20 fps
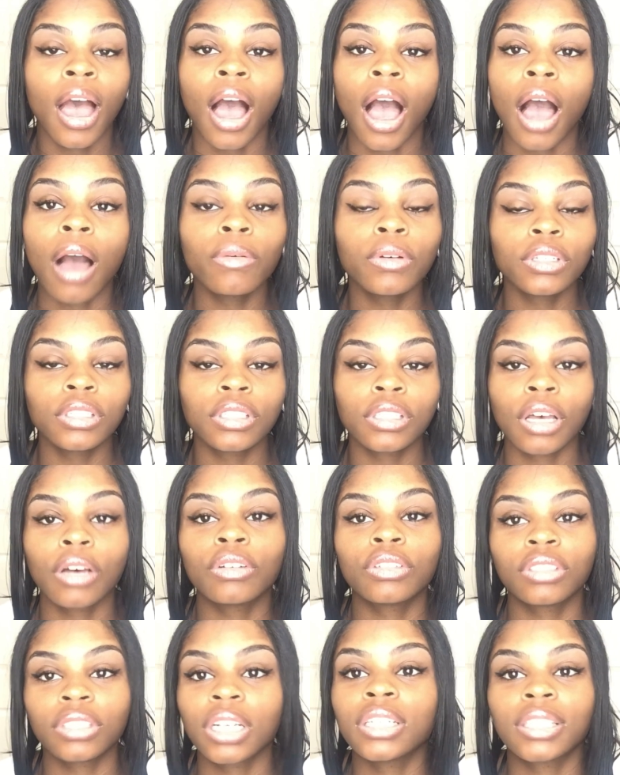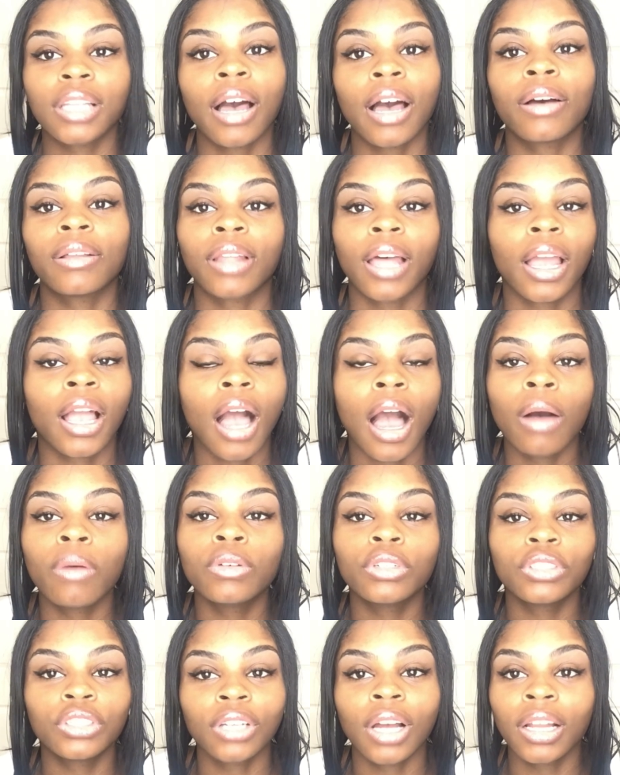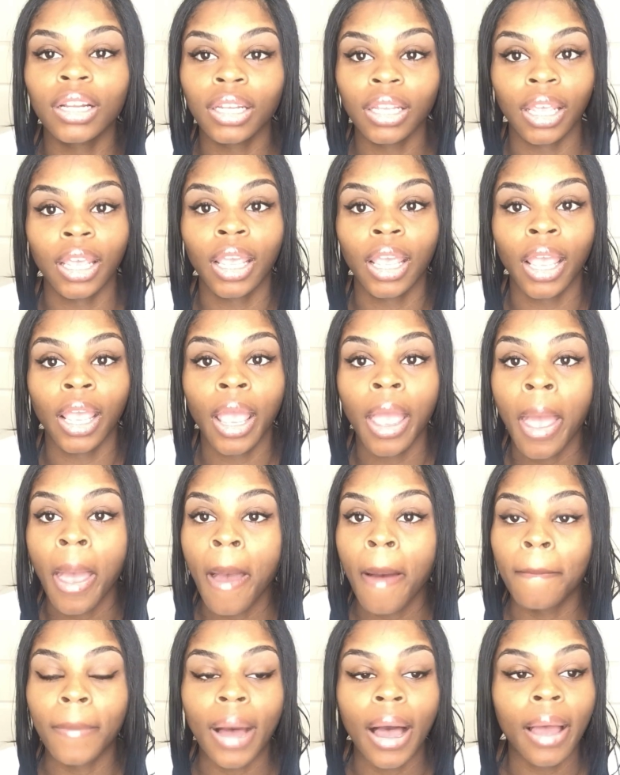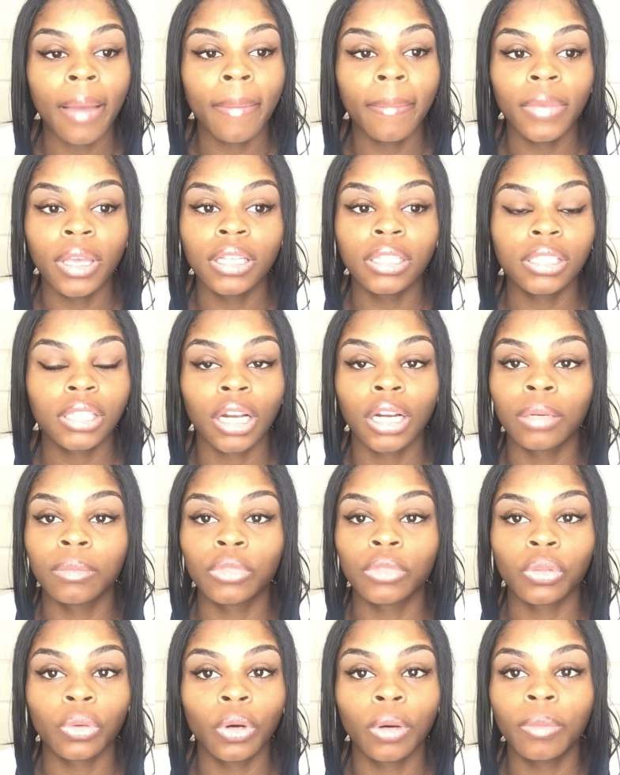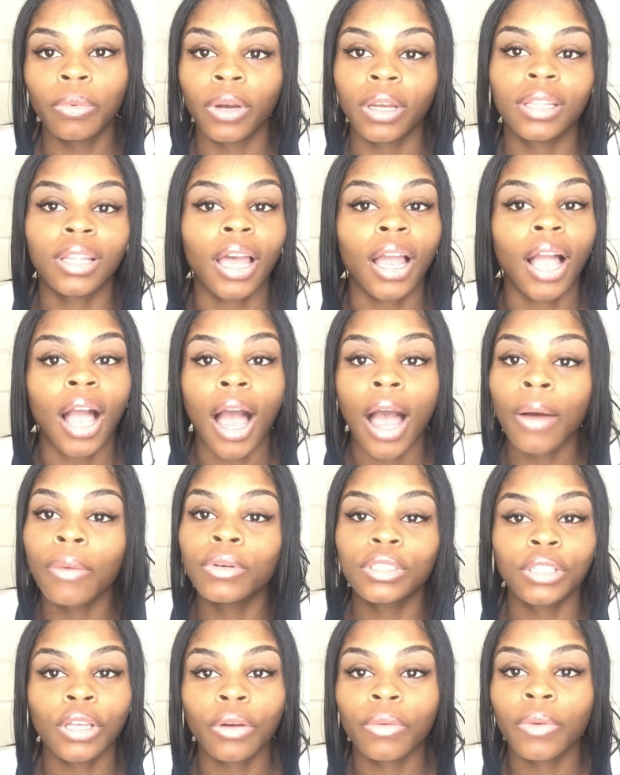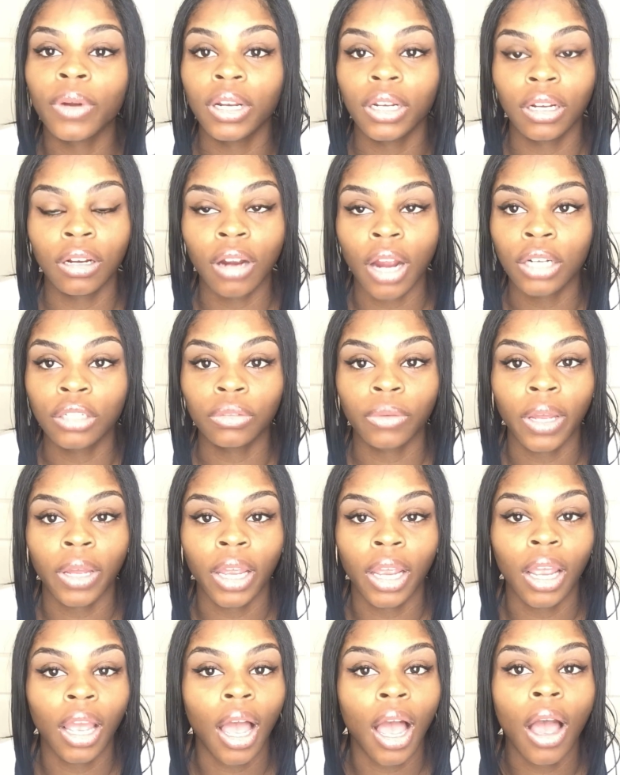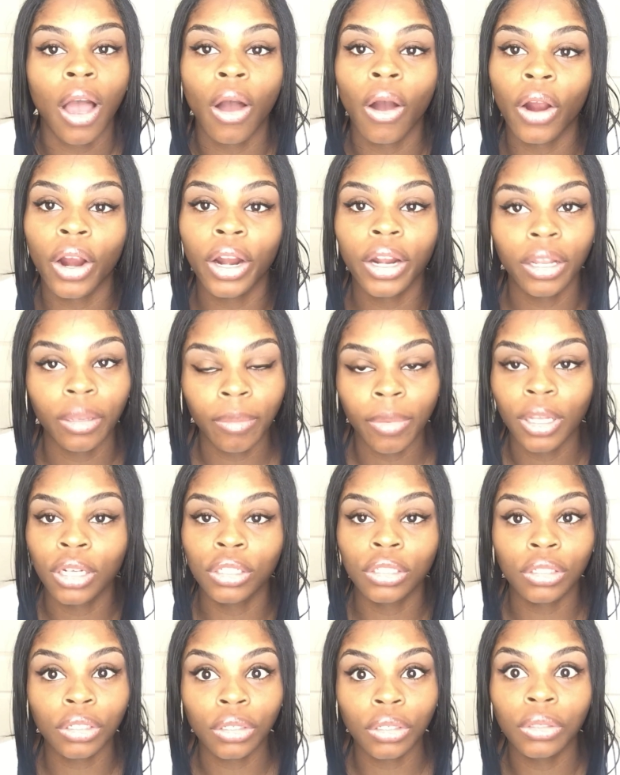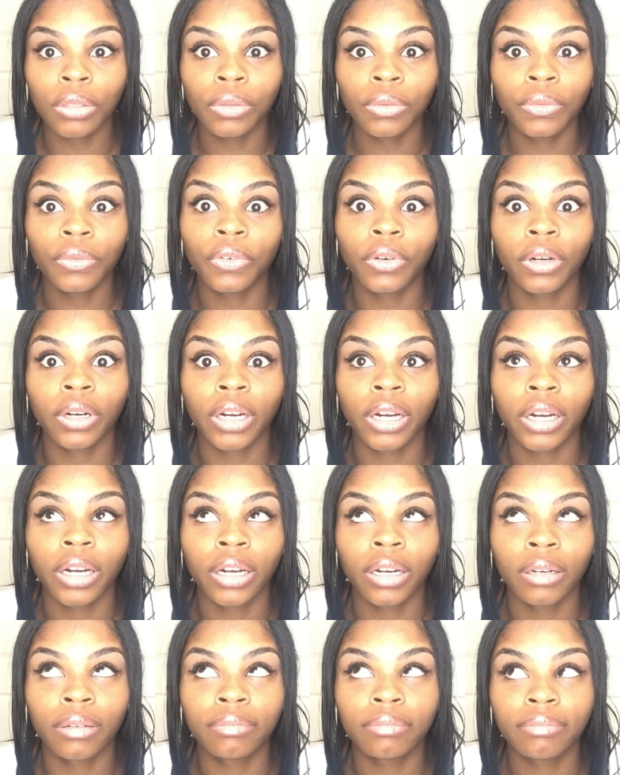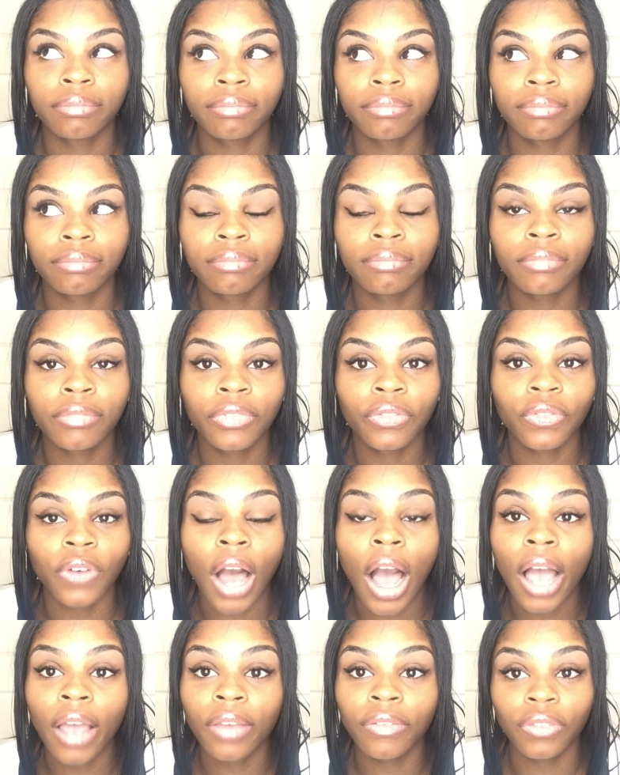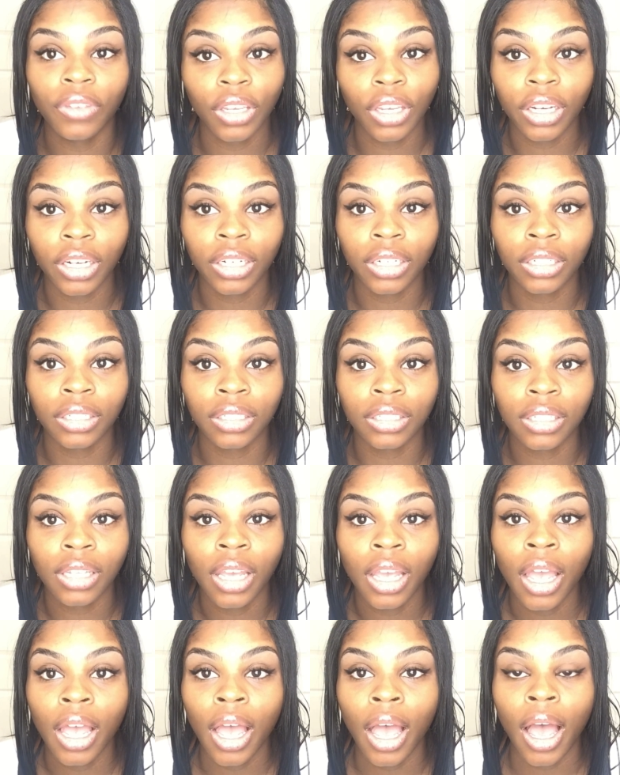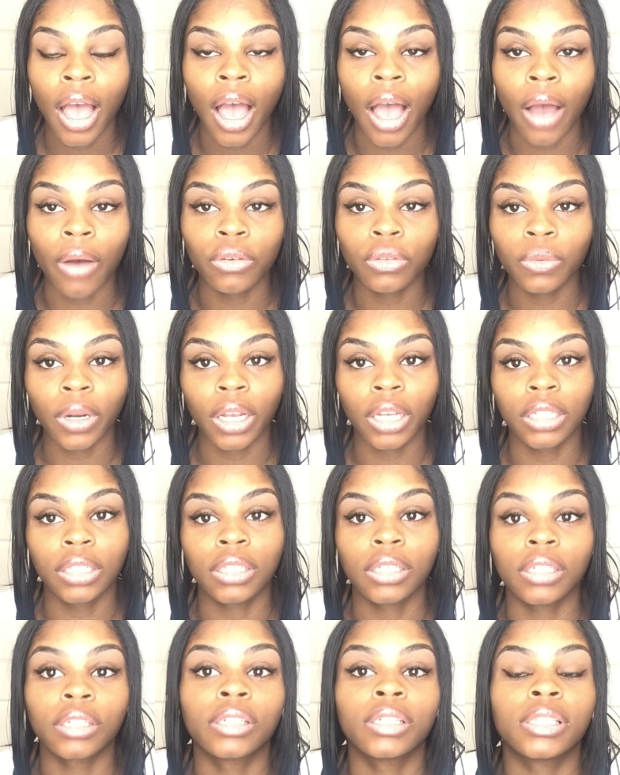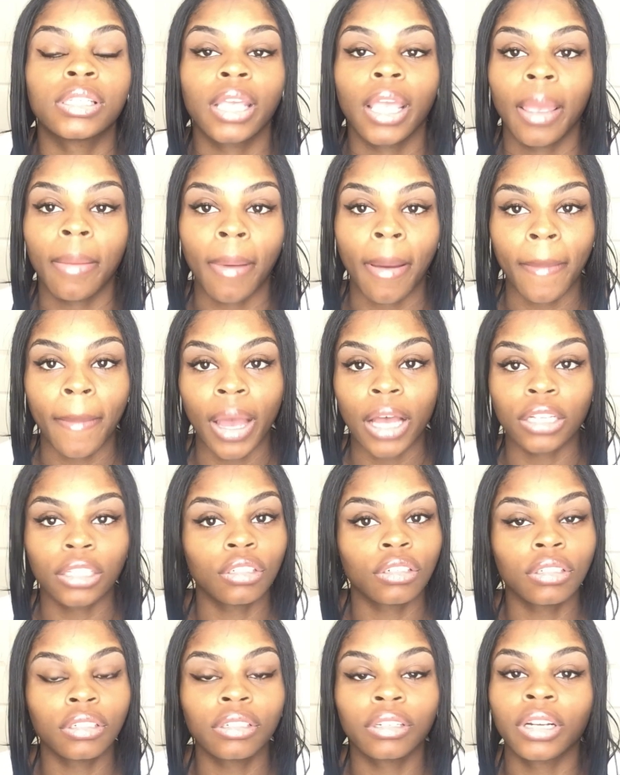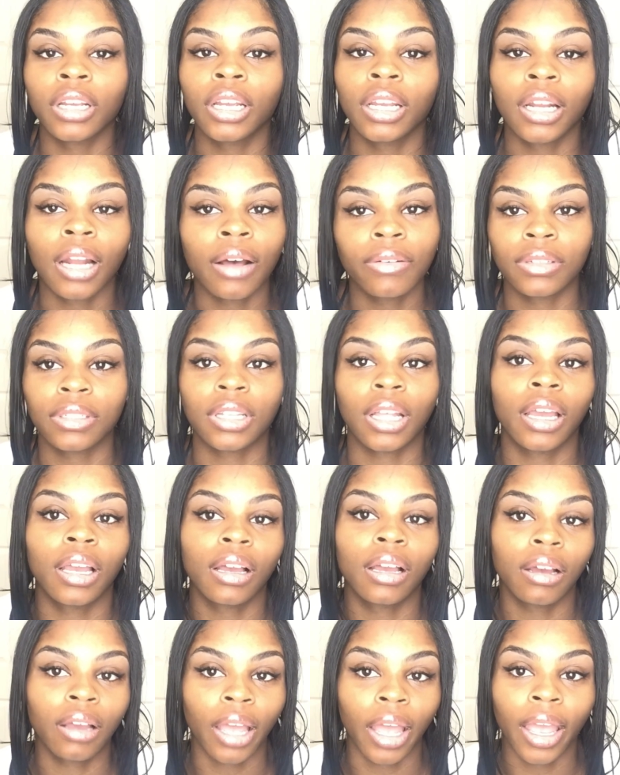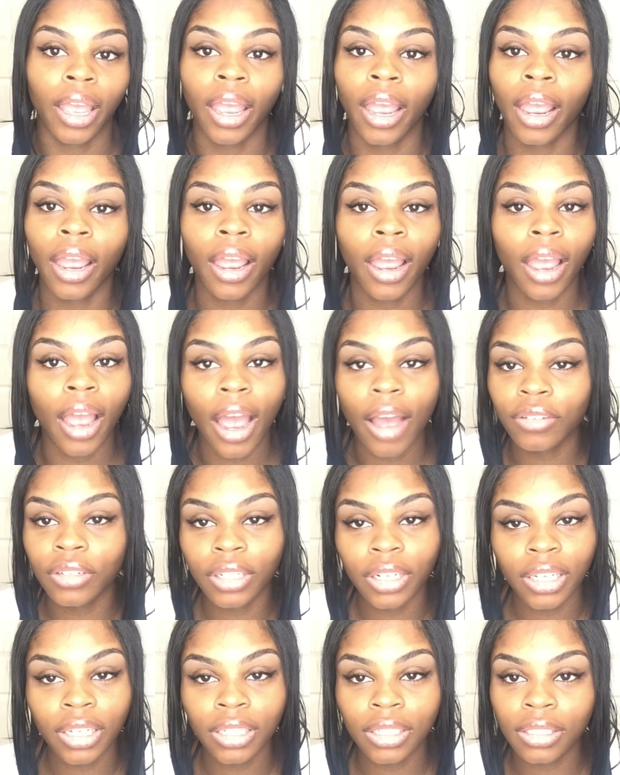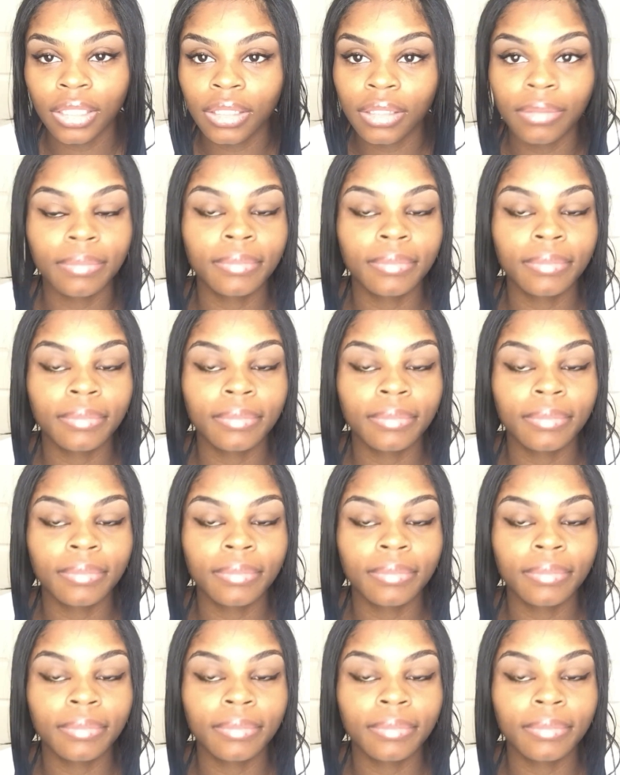I was so stressed out. Like, I was trying to get my midterms on point. Like, I was so ready to graduate. I had already been in school for 5 years. I was working towards getting my master's degree, and I was like, okay, after this,